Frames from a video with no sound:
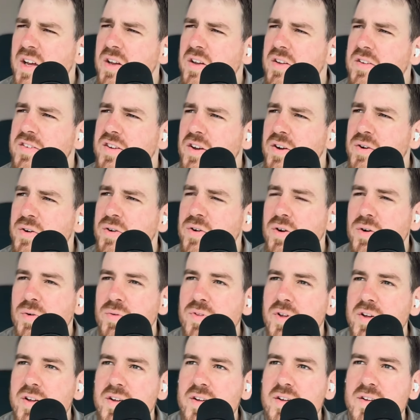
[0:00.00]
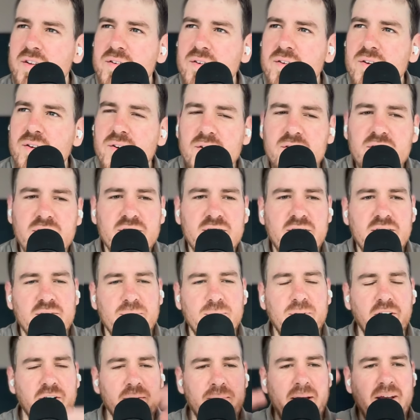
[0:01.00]
So we've
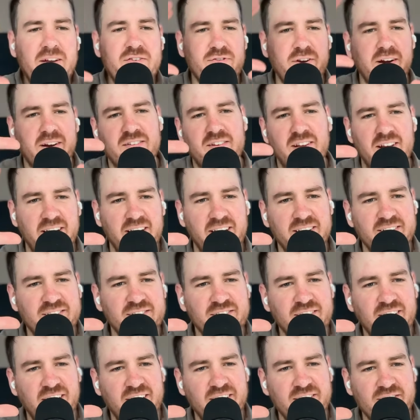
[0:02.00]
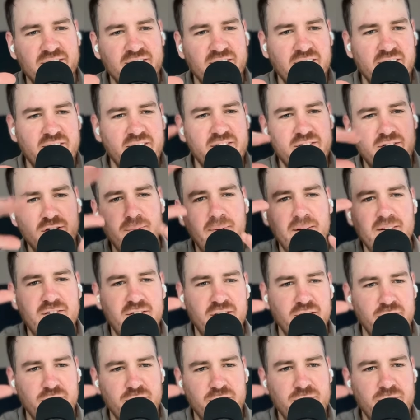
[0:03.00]
got a matrix here, and it's a
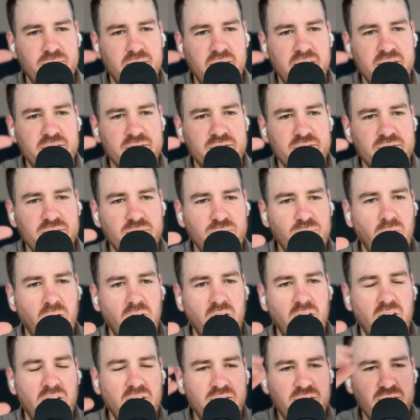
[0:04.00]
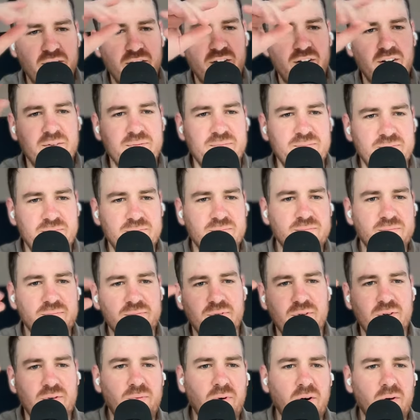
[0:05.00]
2x2. And what are the...
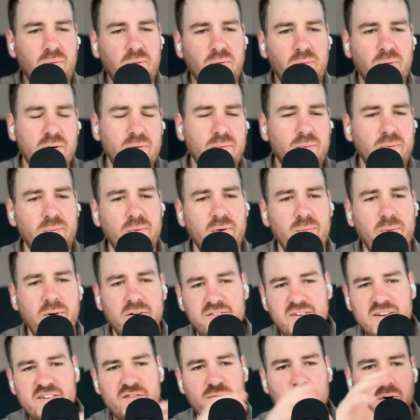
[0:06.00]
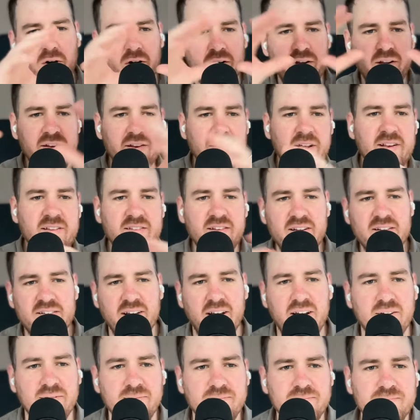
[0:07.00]
What's each one in
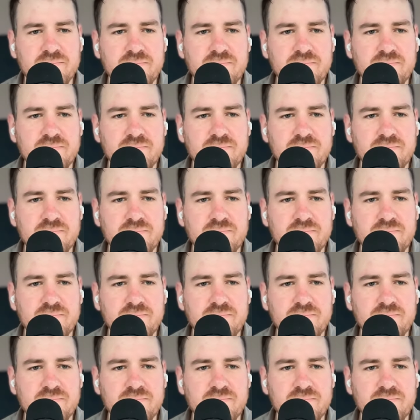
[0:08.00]
detail?